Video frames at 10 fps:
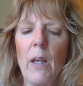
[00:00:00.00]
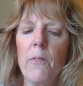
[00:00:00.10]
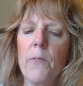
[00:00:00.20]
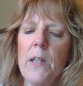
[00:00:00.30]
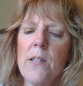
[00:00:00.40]

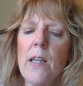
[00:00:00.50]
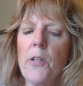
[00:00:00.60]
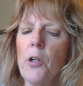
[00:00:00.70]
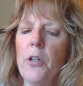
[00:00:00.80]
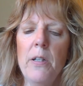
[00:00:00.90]
It feels like
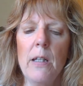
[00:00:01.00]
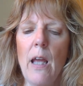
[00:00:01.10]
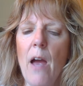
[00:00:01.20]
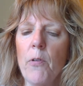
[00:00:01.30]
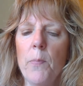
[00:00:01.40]
there couldn't
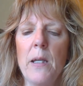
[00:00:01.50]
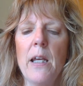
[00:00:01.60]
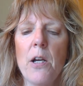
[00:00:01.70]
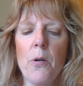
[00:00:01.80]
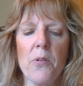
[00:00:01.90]
ever be
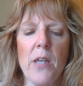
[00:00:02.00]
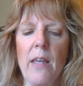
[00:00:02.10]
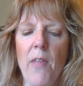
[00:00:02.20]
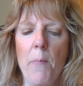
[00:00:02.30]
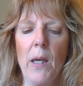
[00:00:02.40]
heroes
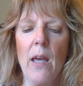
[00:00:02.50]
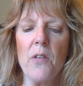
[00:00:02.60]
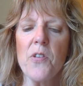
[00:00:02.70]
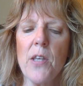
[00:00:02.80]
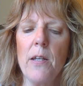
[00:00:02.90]
like them
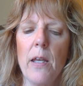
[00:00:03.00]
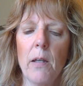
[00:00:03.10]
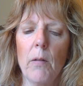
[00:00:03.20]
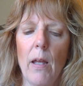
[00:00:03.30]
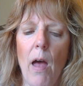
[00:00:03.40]
again, said
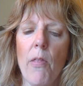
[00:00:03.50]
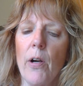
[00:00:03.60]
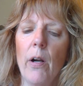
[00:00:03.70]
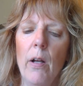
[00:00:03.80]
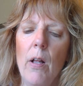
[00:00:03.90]

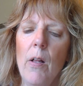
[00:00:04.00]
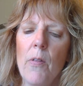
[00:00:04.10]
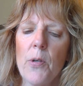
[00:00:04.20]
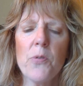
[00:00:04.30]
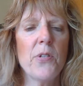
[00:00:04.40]
Heather.
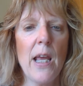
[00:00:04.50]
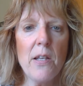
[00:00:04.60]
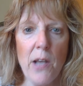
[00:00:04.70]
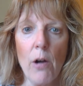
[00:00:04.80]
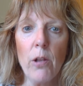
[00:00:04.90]
Those
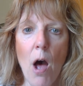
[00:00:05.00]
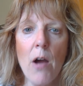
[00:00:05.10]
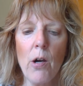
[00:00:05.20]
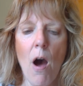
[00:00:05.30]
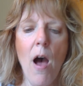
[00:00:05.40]
days are
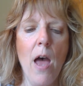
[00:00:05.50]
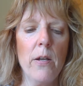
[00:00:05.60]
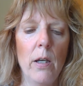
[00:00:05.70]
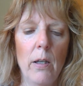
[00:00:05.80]
long gone.